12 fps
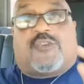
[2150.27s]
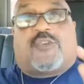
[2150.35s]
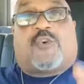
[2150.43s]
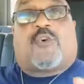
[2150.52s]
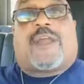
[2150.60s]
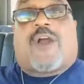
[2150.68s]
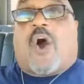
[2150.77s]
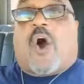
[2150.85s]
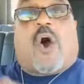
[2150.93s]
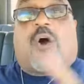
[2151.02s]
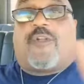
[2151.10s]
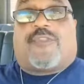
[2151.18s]
during
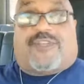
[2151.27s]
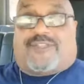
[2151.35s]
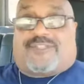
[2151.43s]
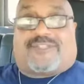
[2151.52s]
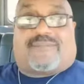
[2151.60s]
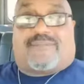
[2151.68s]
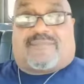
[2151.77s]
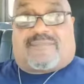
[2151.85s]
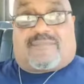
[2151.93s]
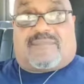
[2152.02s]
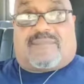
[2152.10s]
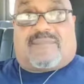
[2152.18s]
all of this,
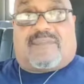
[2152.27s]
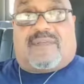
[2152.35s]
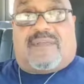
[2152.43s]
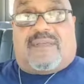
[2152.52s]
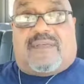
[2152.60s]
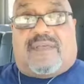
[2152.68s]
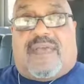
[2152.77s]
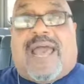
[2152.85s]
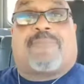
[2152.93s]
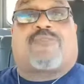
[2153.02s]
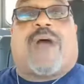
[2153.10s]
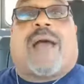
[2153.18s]
I'm
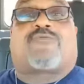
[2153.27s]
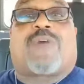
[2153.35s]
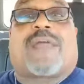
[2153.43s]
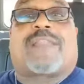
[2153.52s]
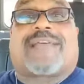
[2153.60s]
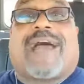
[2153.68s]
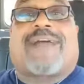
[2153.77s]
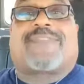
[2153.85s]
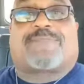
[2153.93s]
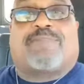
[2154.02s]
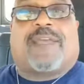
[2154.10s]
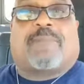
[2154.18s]
trying to tie this
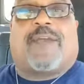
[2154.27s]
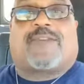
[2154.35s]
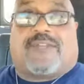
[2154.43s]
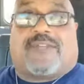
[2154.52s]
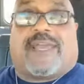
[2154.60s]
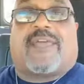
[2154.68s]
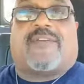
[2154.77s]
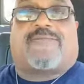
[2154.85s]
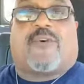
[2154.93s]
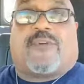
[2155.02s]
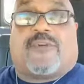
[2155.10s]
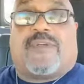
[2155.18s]
big picture together for
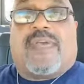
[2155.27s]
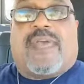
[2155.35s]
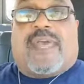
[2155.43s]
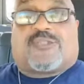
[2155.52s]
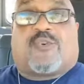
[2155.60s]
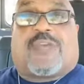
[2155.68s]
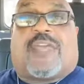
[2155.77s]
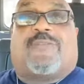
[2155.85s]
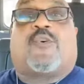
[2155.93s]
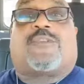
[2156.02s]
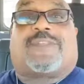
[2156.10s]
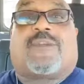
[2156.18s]
you. So if you're
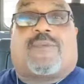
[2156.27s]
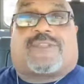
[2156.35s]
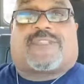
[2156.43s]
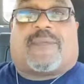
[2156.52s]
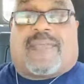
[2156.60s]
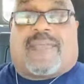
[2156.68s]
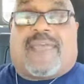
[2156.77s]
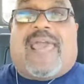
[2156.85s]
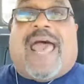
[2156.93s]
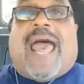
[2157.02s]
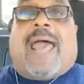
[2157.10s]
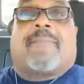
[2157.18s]
dealing with something,
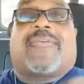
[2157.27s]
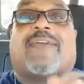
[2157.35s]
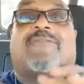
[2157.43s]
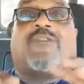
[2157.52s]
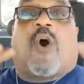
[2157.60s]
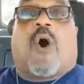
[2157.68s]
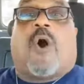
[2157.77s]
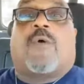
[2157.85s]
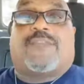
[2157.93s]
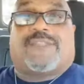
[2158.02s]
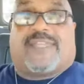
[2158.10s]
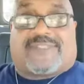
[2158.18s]
I'm giving you all
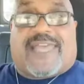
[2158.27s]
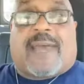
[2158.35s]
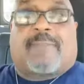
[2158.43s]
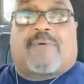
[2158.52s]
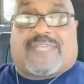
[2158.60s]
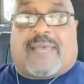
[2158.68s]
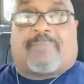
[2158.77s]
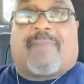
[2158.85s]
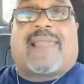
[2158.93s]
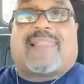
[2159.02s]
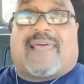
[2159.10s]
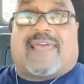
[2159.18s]
these examples in my
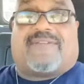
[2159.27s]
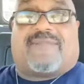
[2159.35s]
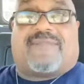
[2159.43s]
life.